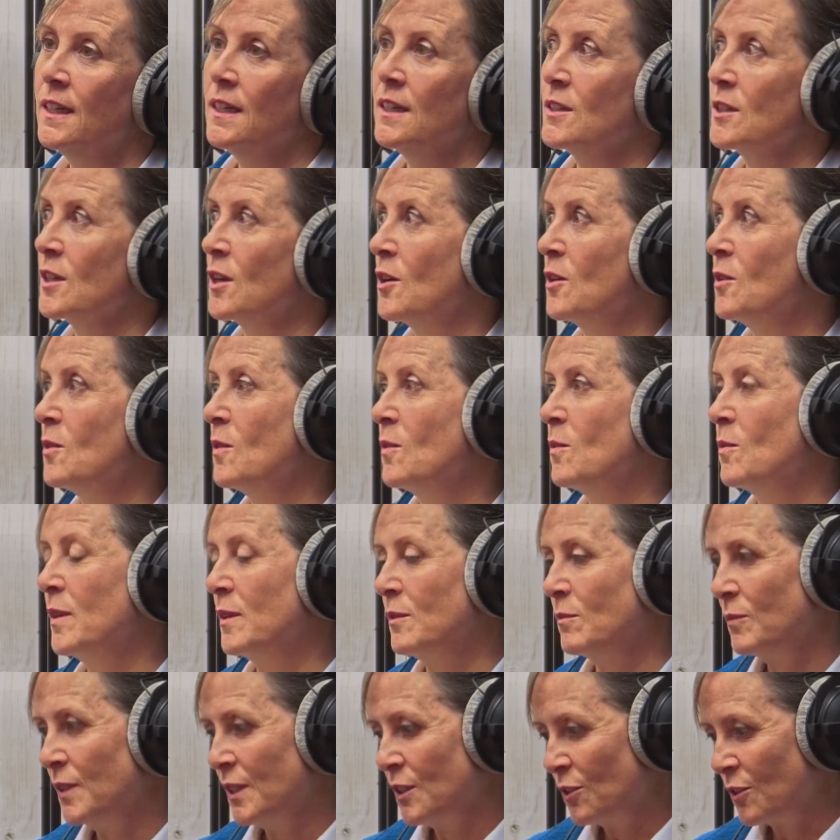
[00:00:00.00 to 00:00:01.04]
So we're
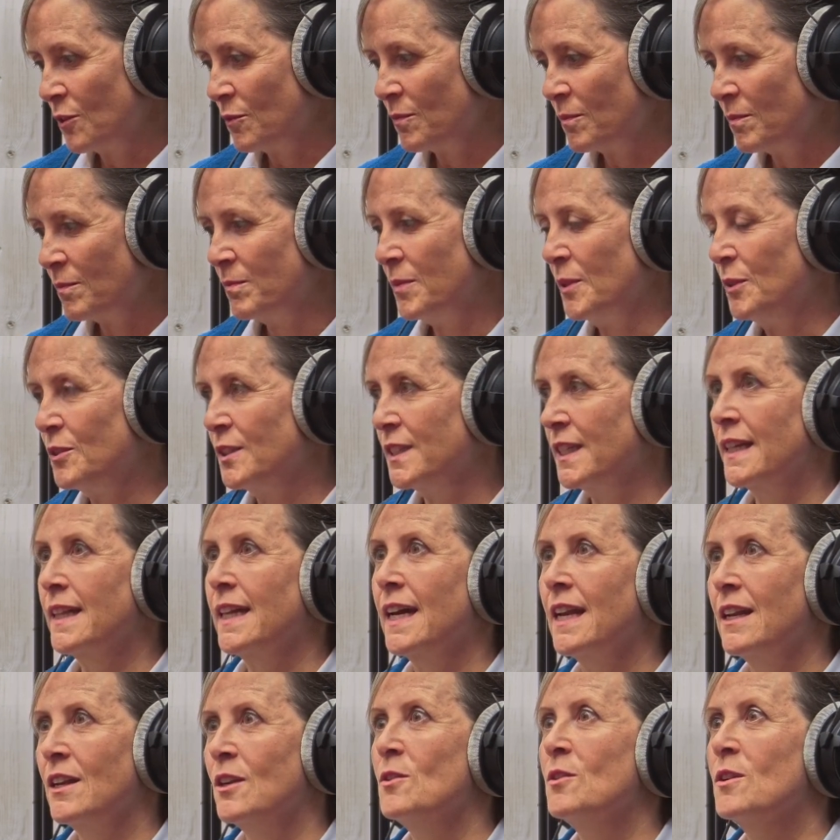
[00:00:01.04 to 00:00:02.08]
sort of boosting
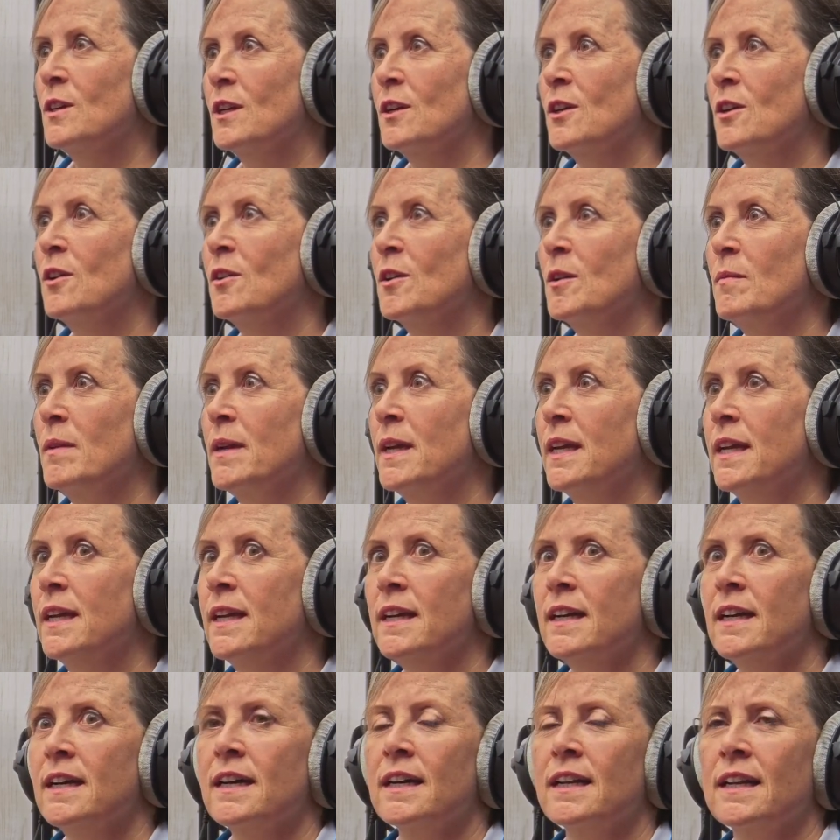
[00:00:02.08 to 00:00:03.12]
that local economy.
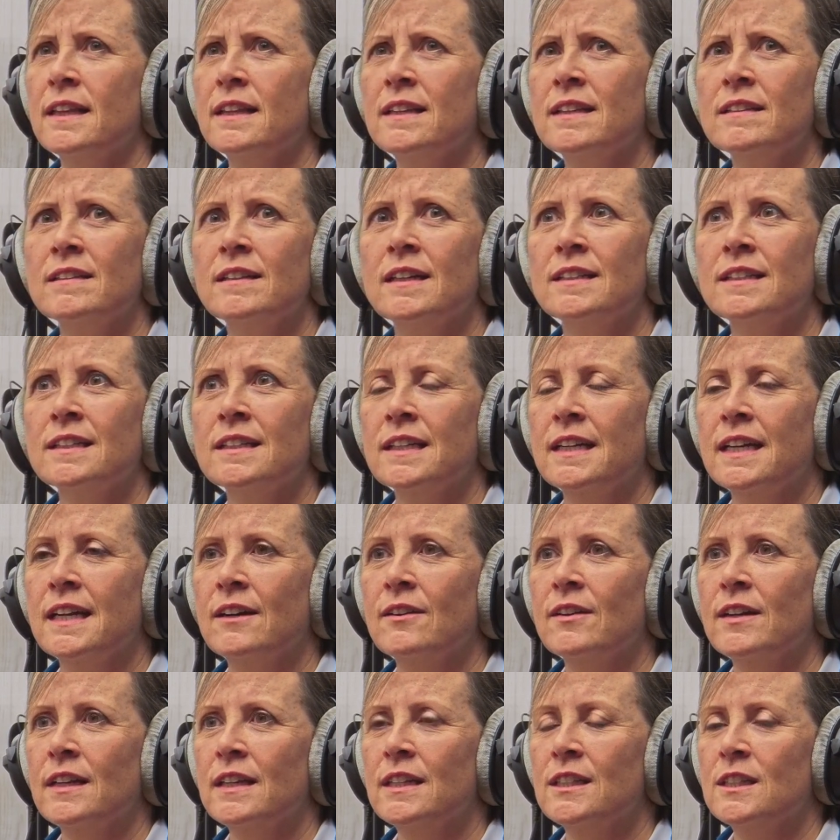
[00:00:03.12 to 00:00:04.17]
And I did a
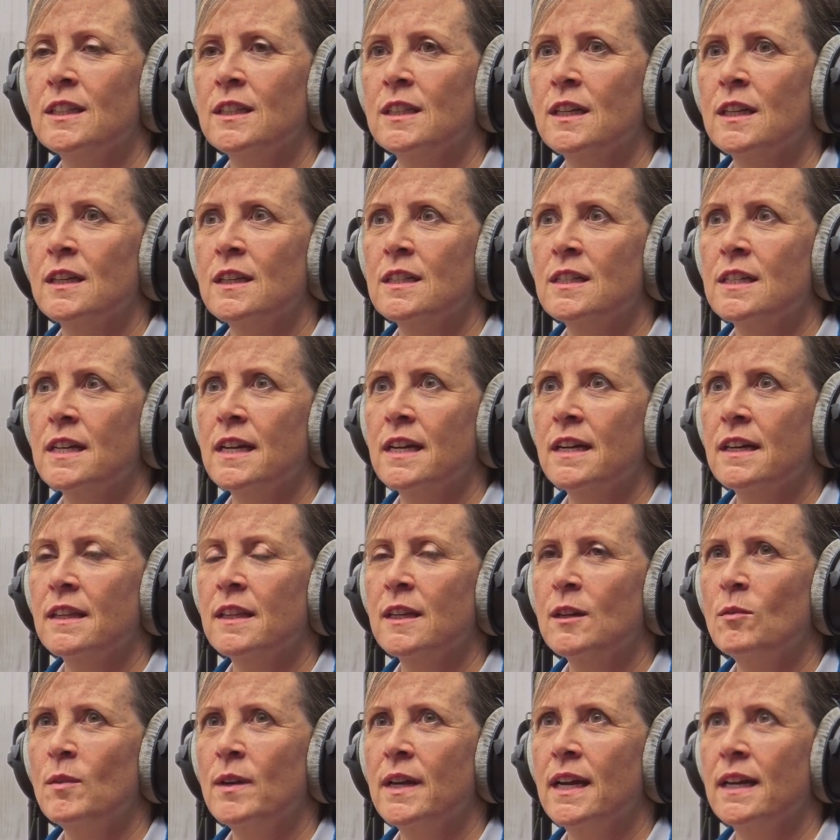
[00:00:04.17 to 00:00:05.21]
calculation the other day. I
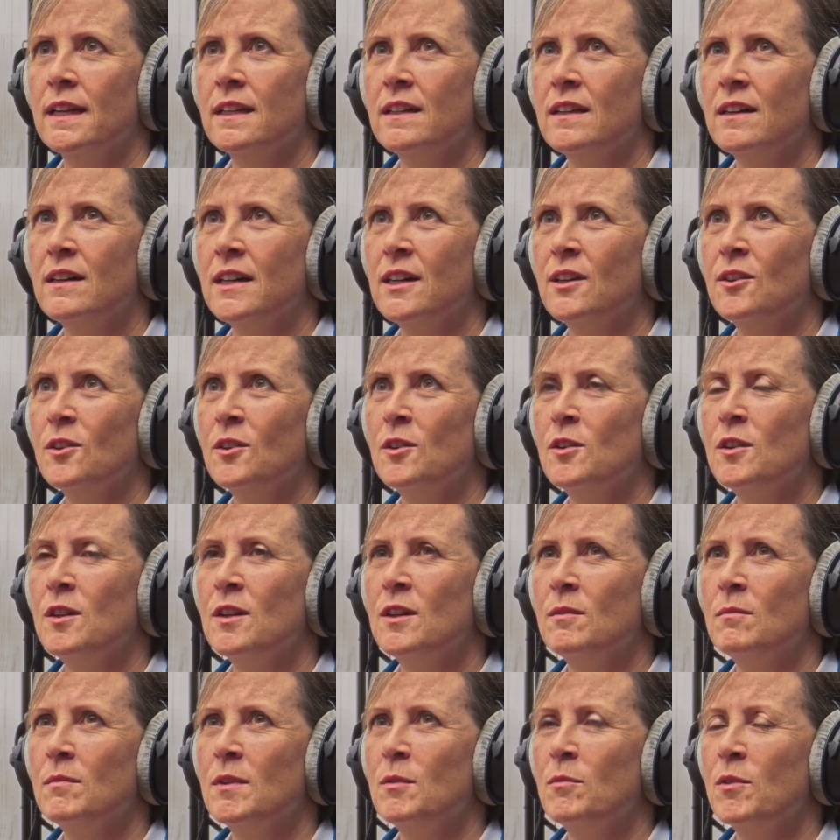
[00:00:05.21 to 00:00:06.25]
think we've
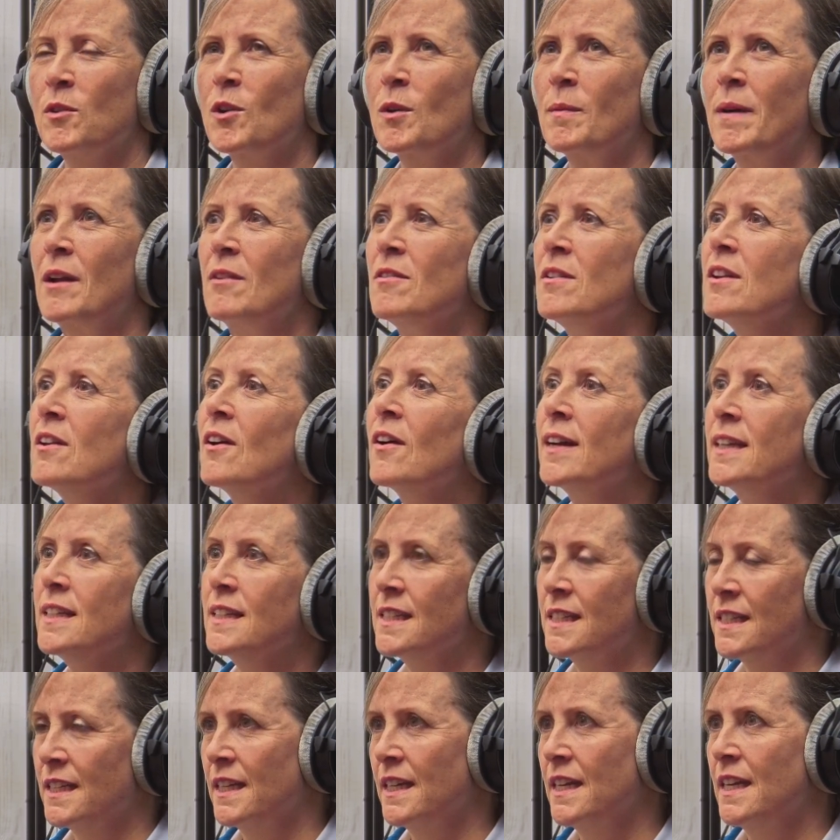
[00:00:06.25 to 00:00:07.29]
got about
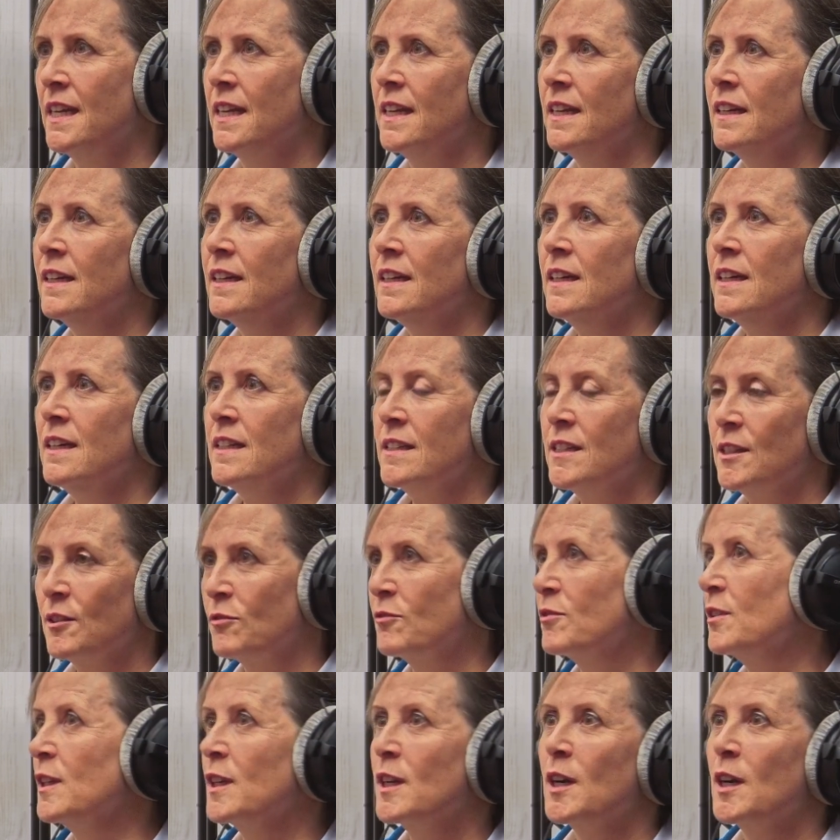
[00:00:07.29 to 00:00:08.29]
90 different